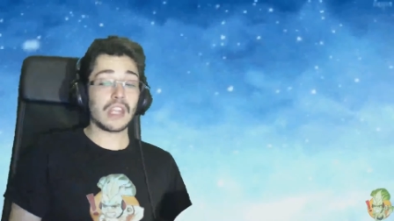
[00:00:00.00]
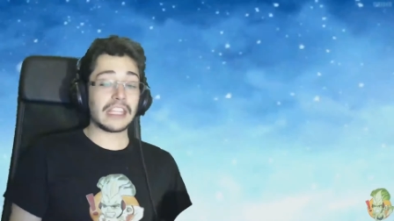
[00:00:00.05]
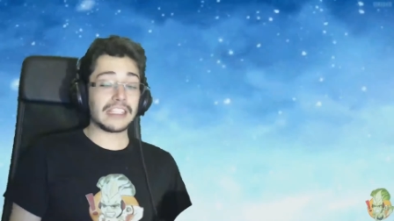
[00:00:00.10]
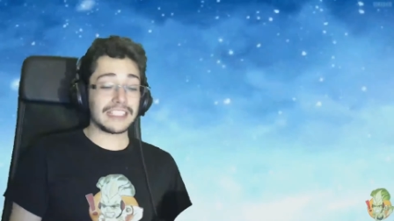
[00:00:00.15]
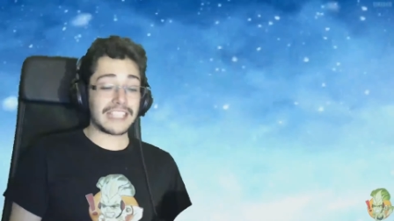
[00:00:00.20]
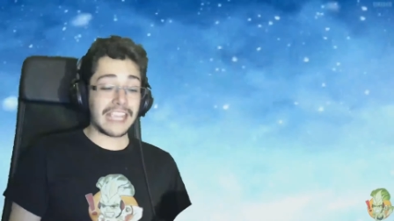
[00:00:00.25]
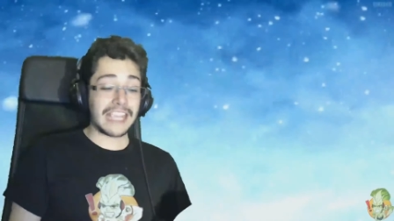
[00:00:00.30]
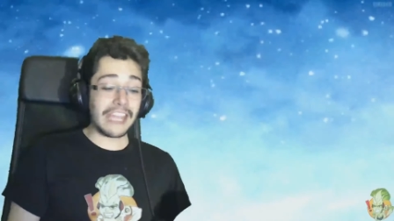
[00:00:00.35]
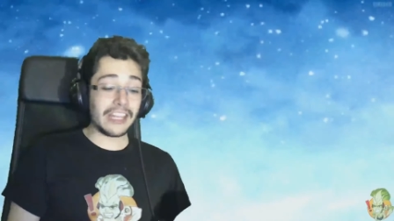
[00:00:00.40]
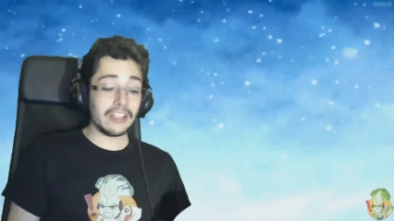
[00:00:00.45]

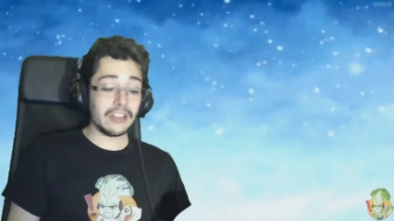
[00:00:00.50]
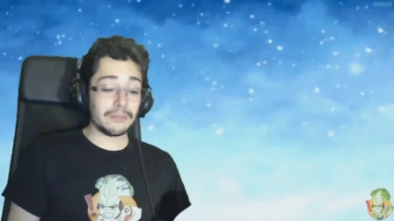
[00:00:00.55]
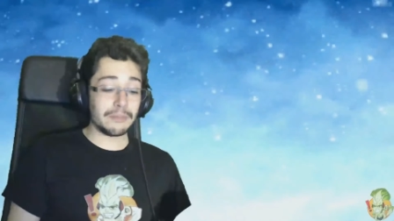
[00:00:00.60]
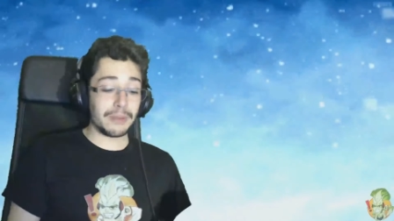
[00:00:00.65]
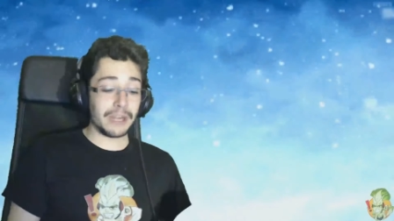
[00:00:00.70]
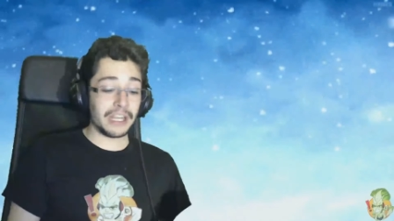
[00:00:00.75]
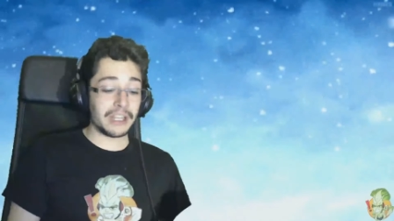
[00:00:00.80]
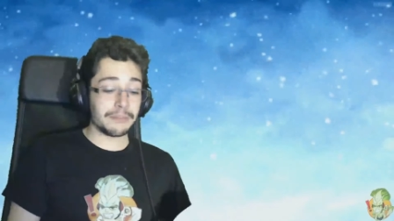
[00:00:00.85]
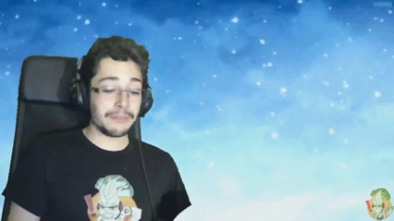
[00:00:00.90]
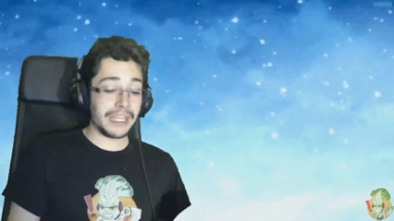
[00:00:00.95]
schedule
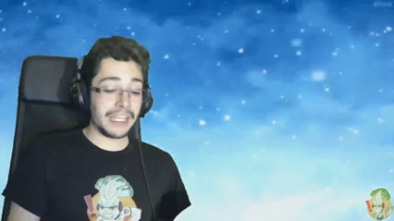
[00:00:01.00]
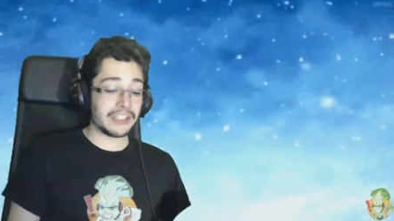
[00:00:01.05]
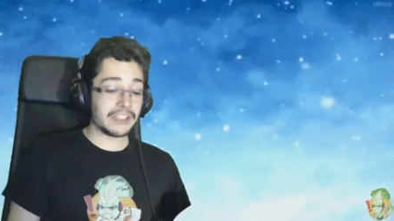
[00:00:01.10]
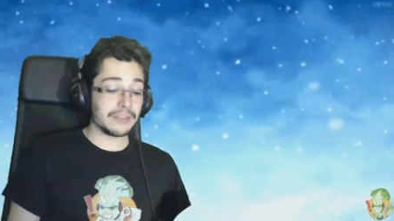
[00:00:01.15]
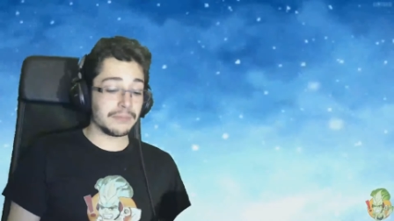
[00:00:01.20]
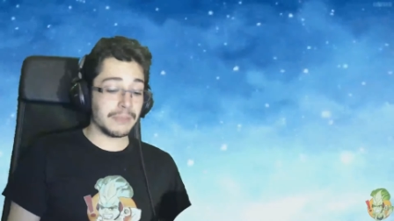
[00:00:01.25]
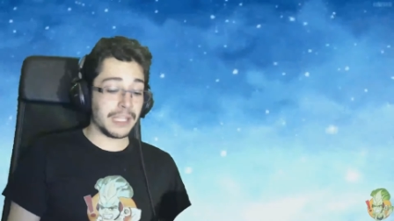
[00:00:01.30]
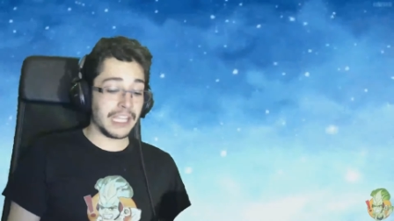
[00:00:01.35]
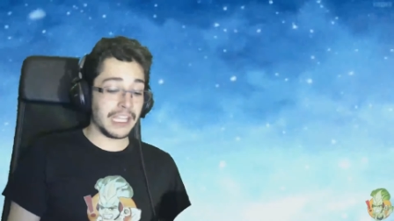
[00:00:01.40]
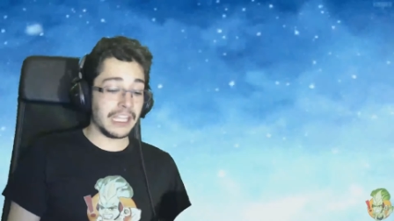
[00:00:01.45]

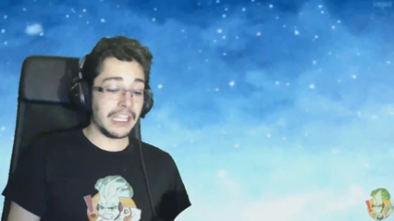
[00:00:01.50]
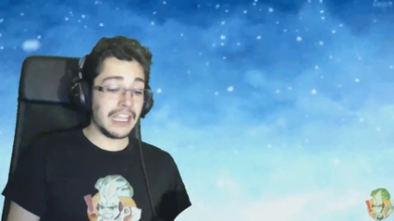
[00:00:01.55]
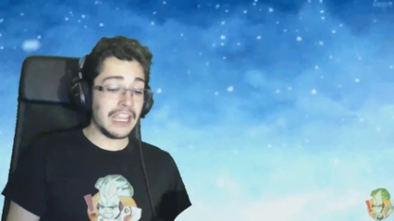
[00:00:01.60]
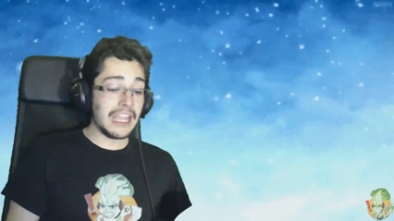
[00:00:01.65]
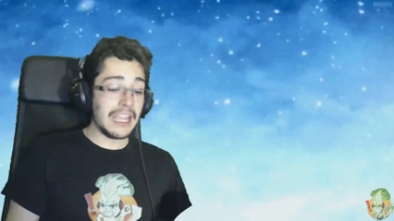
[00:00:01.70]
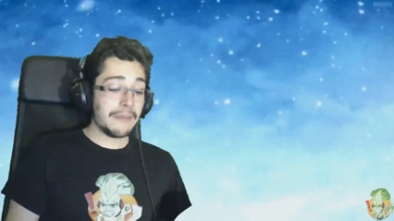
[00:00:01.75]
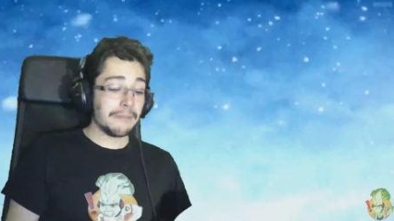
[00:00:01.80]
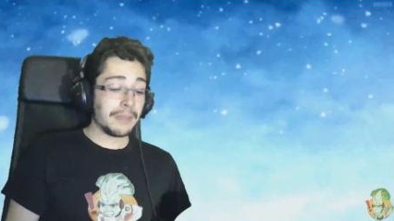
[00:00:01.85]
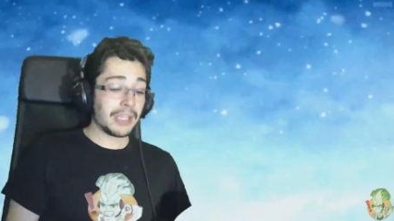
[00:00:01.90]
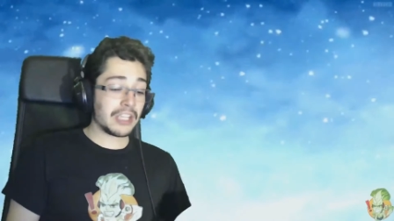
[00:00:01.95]
permits me,
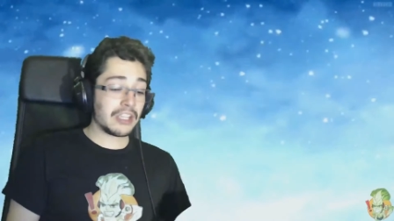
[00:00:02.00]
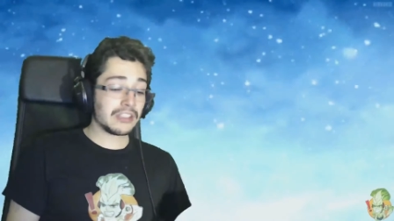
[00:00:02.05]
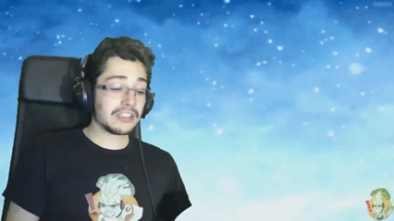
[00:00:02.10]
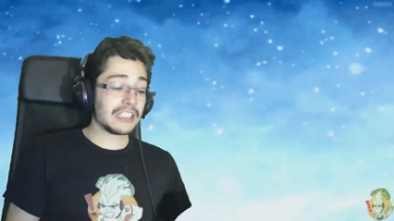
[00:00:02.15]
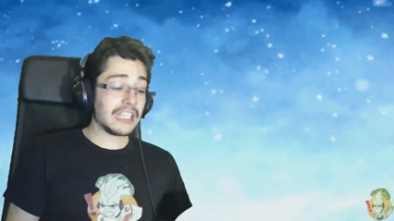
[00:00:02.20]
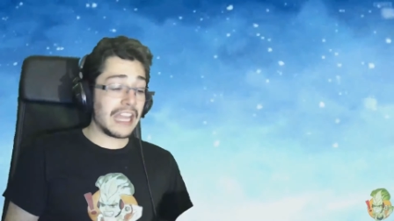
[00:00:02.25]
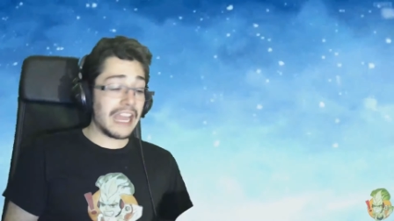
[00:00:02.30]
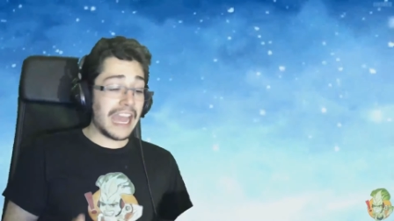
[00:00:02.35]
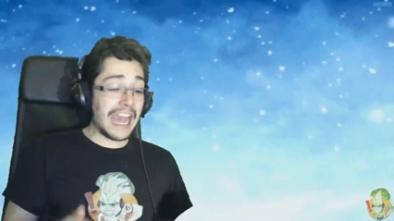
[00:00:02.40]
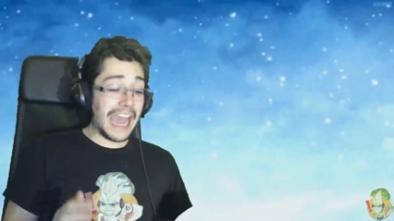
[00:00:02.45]

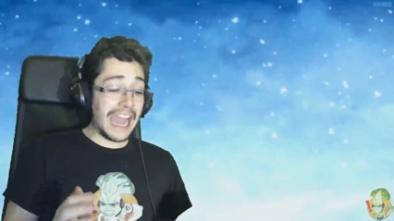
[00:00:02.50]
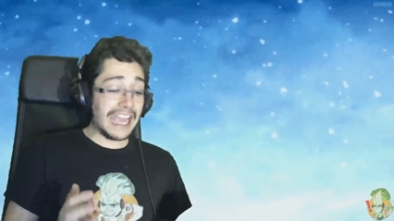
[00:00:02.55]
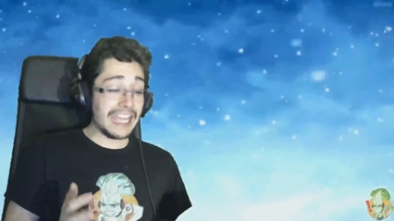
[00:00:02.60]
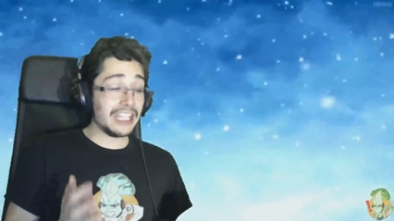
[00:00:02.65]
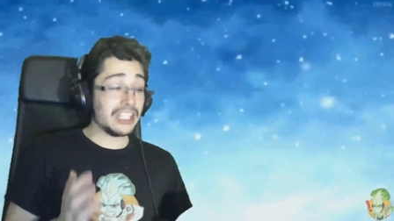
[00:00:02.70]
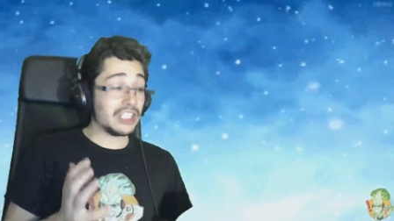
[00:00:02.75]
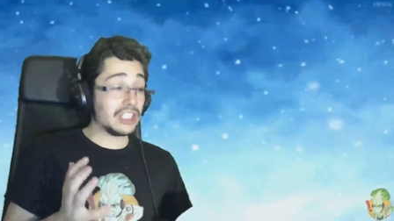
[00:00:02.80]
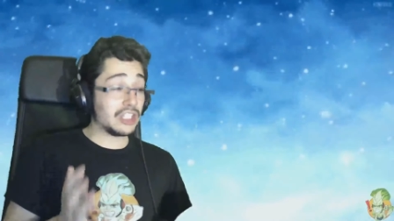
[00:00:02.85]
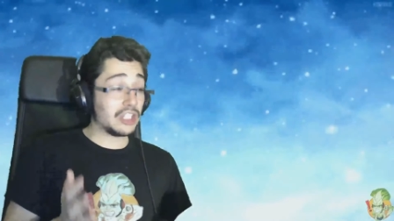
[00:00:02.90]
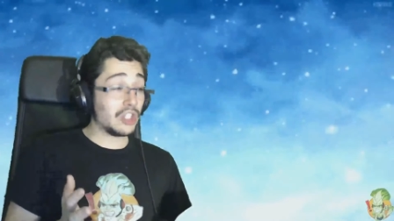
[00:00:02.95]
because I